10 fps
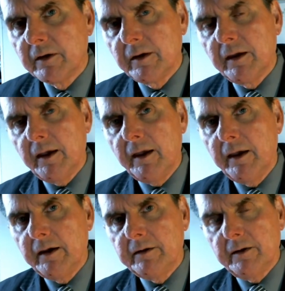
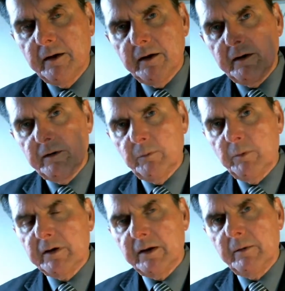And
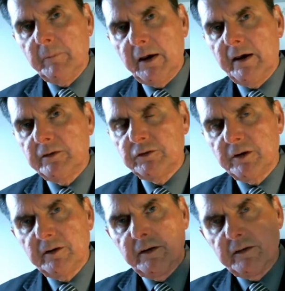one can
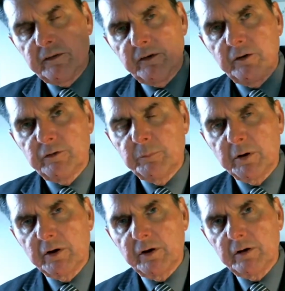imagine this huge
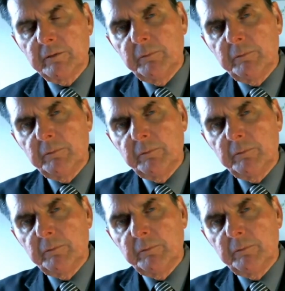bird